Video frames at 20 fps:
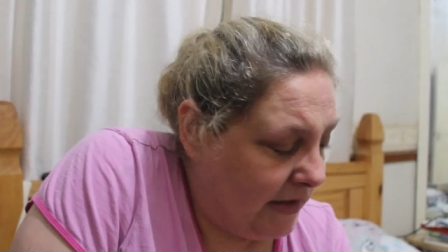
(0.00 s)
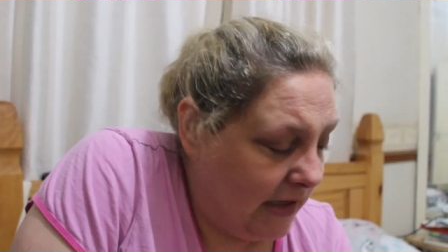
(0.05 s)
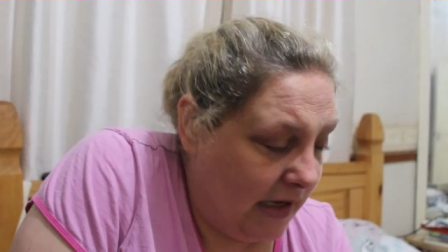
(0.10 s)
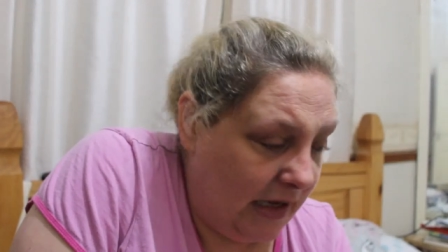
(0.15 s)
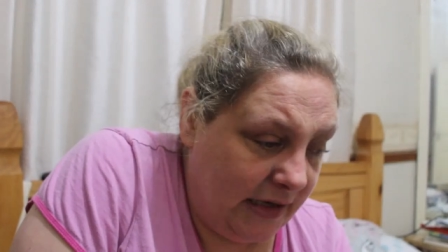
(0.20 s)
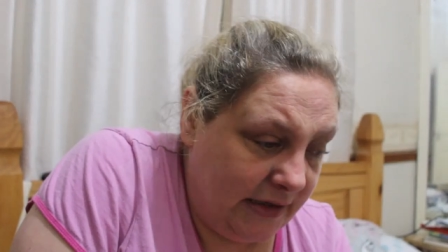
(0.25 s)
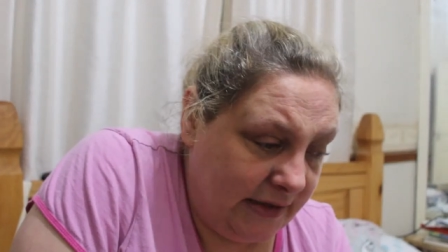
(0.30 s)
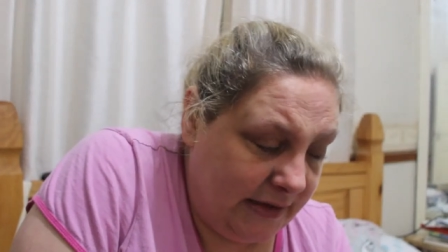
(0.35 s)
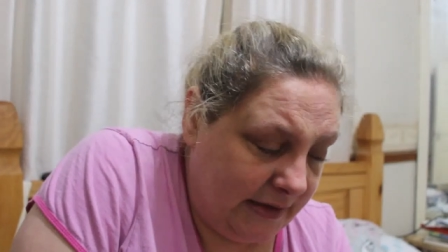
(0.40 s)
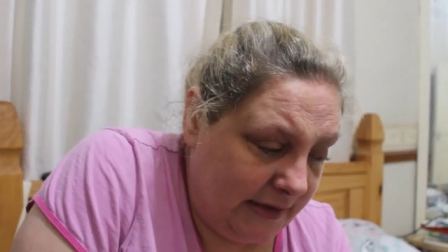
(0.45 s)

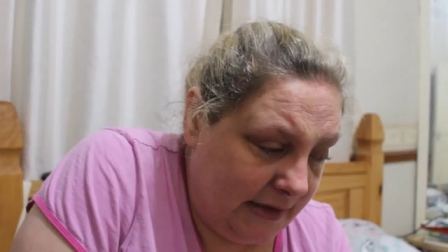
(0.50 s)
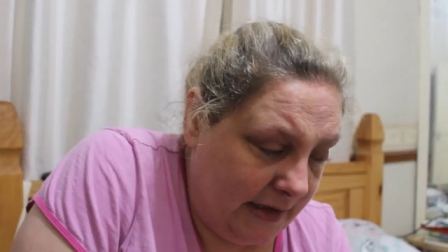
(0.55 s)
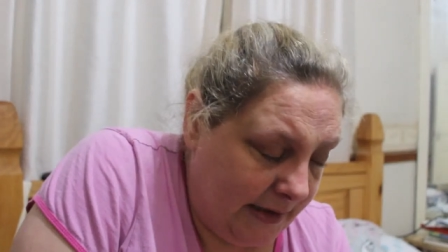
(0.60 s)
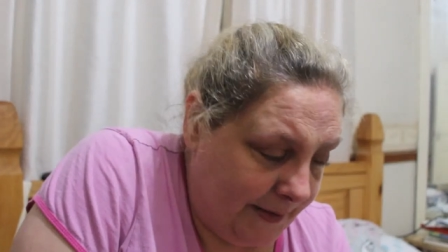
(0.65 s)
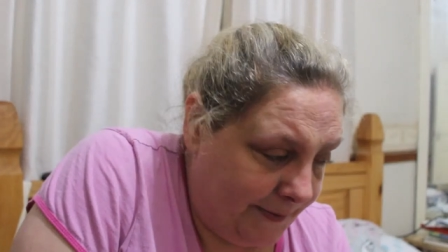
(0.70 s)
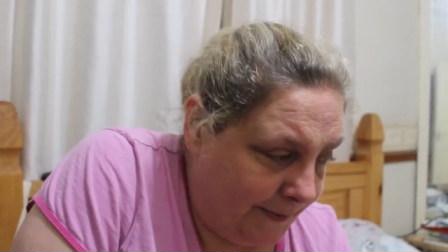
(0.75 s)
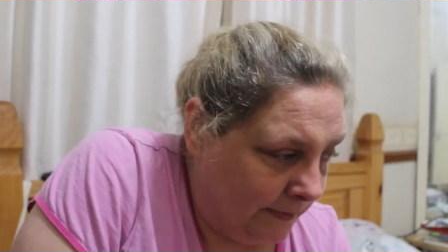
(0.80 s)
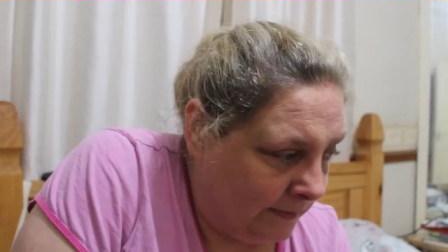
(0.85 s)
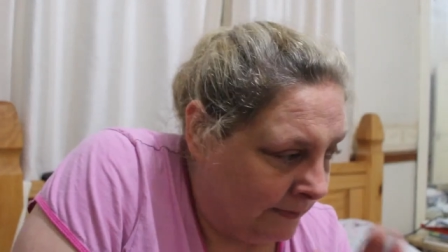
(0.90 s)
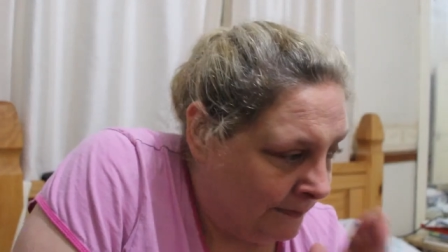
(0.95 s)
there's
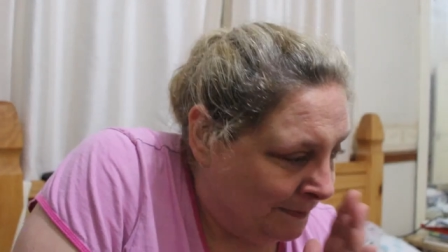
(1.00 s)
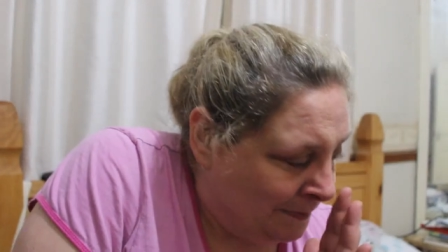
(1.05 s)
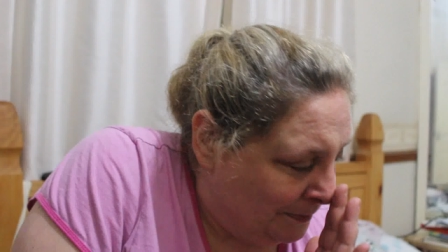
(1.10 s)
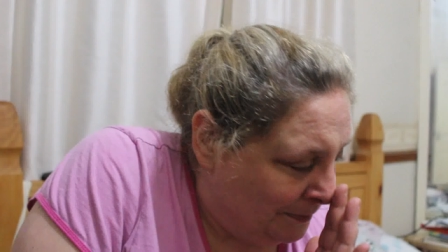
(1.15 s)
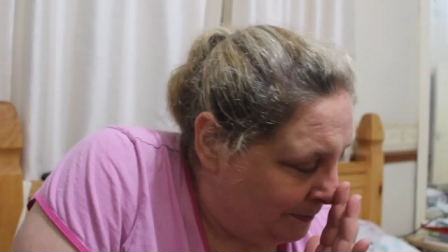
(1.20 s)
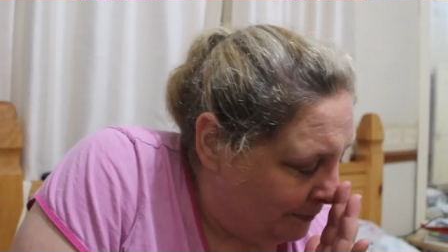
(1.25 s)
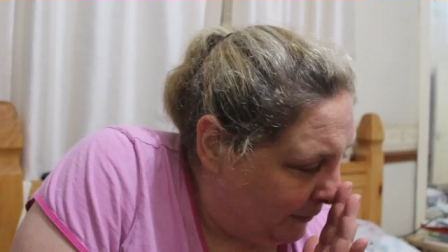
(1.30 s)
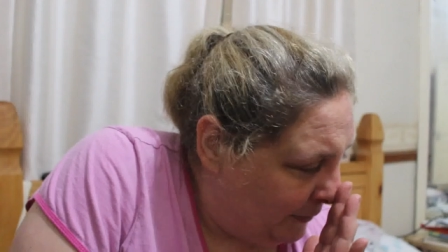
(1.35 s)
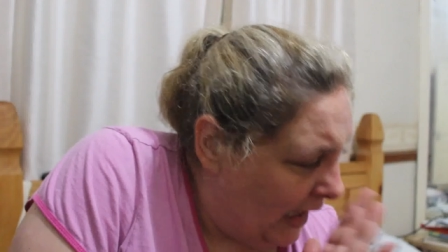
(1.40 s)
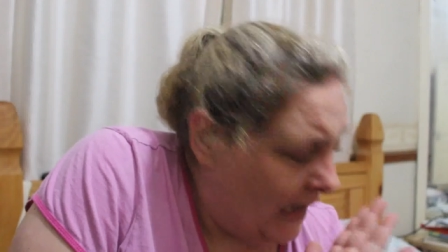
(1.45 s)
uh,
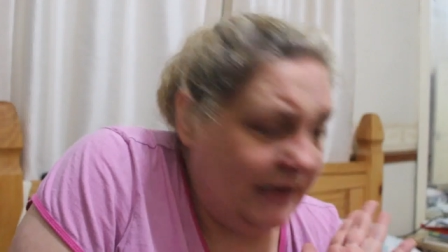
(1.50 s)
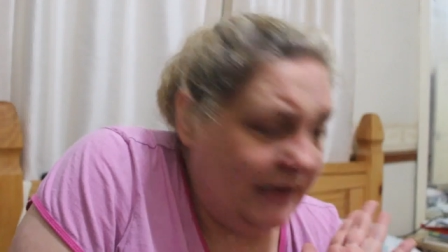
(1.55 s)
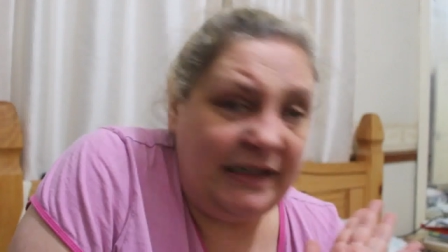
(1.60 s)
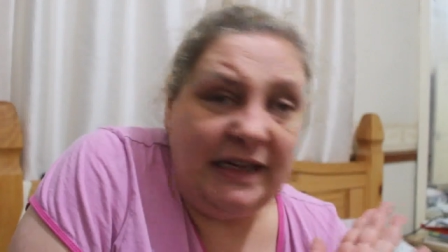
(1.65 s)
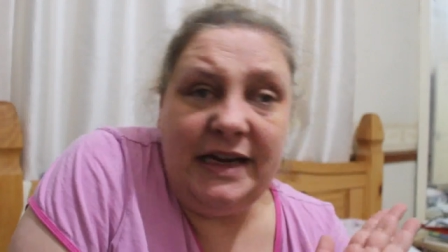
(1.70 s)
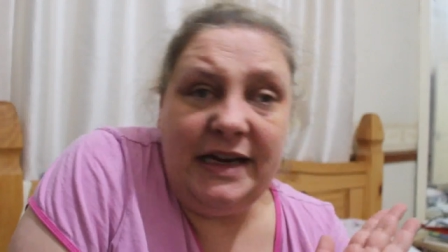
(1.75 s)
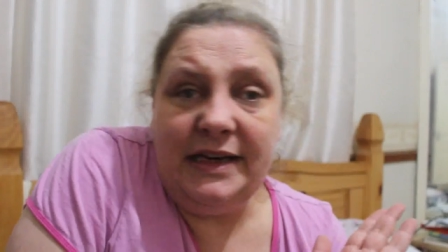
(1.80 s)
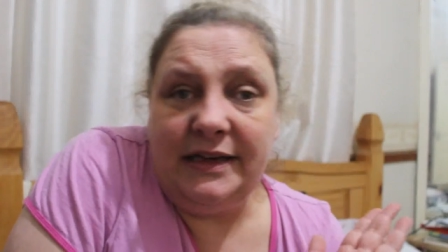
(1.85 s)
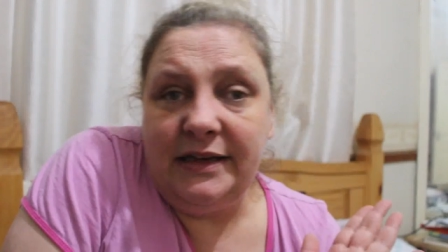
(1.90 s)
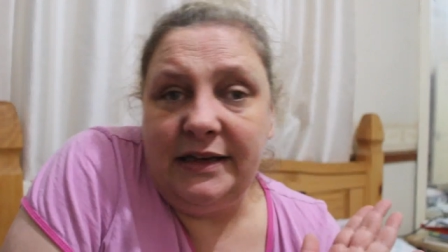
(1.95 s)

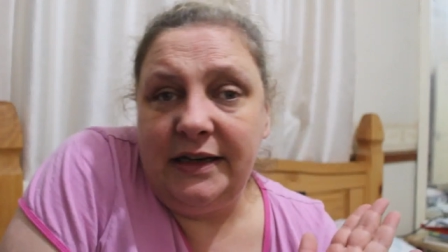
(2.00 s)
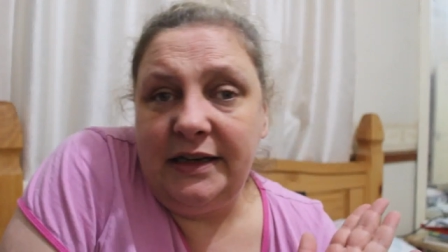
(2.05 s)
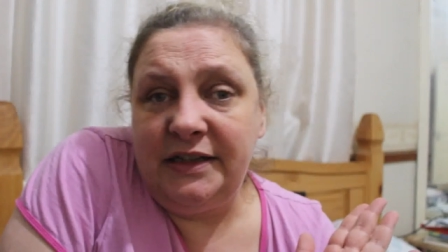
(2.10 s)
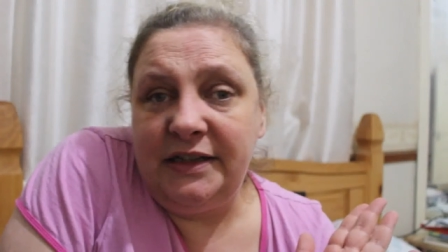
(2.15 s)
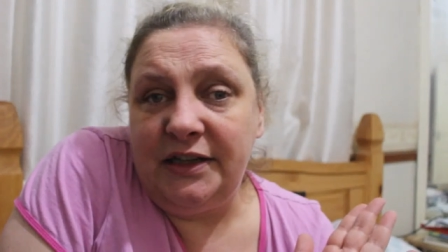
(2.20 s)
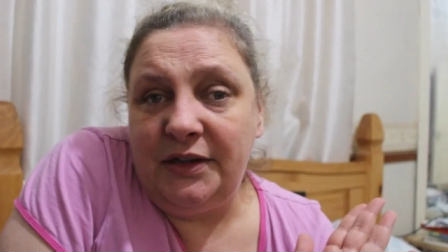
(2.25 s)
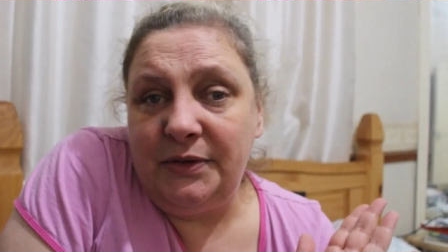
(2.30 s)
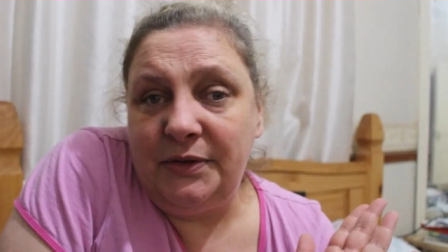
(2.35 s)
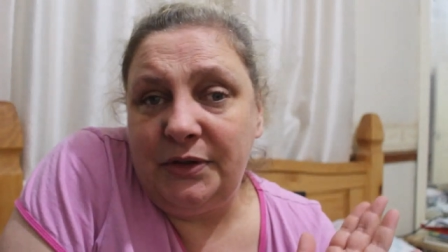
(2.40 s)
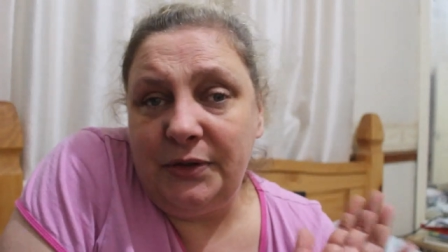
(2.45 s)
18 in
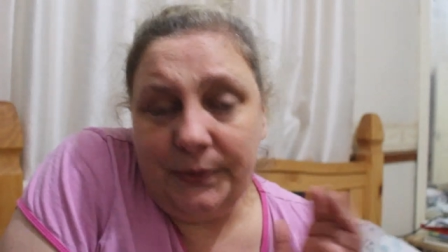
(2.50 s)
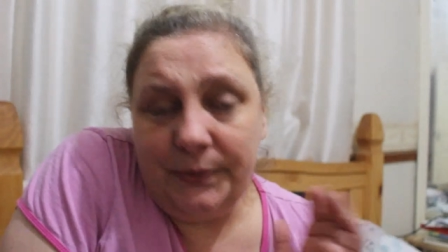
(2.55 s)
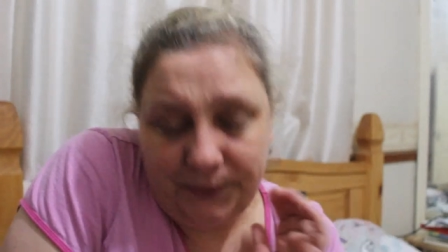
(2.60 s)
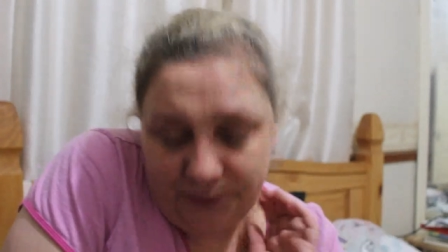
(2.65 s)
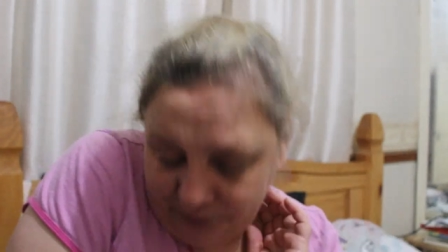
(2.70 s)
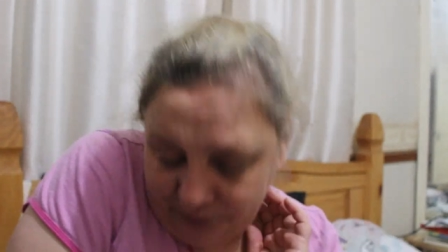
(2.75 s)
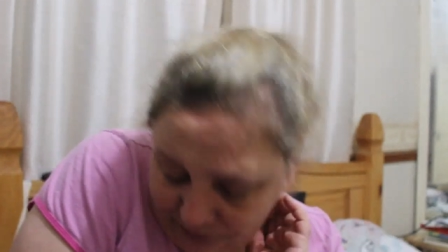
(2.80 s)
total.